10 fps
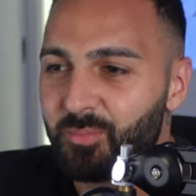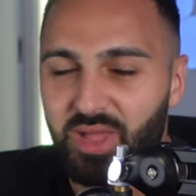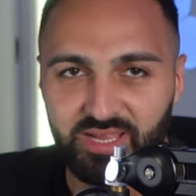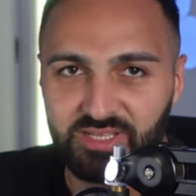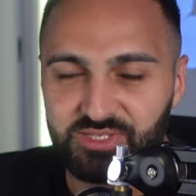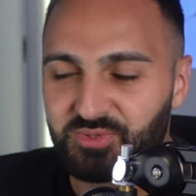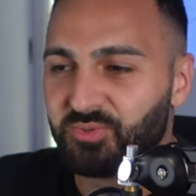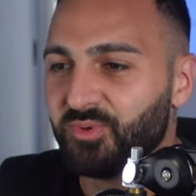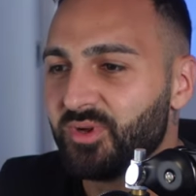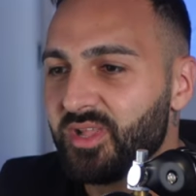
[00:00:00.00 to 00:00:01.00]
back at
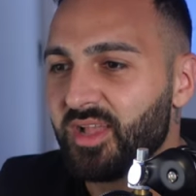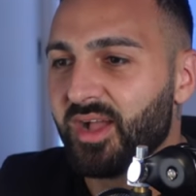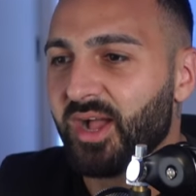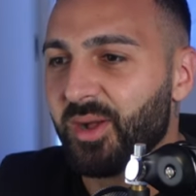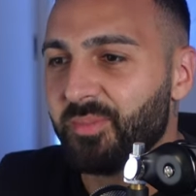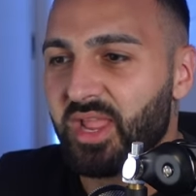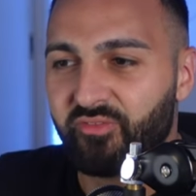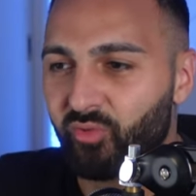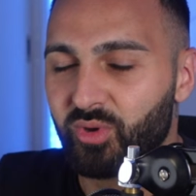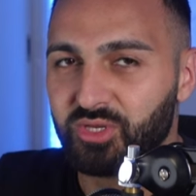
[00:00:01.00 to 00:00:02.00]
school, um,
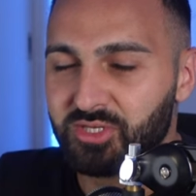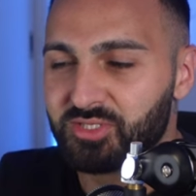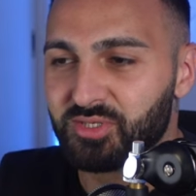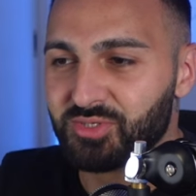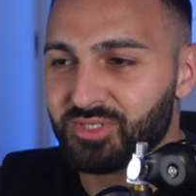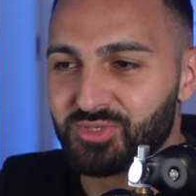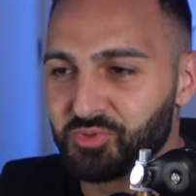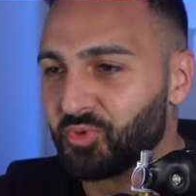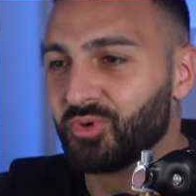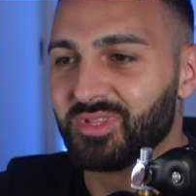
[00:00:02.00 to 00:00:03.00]
everyone used to just
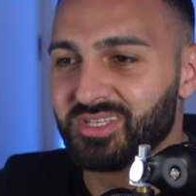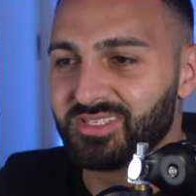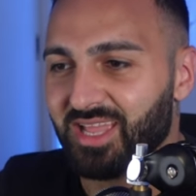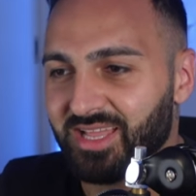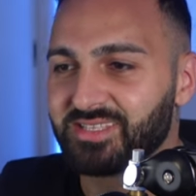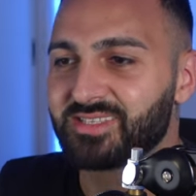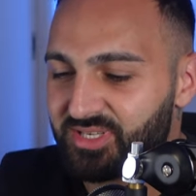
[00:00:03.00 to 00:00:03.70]
draw this S.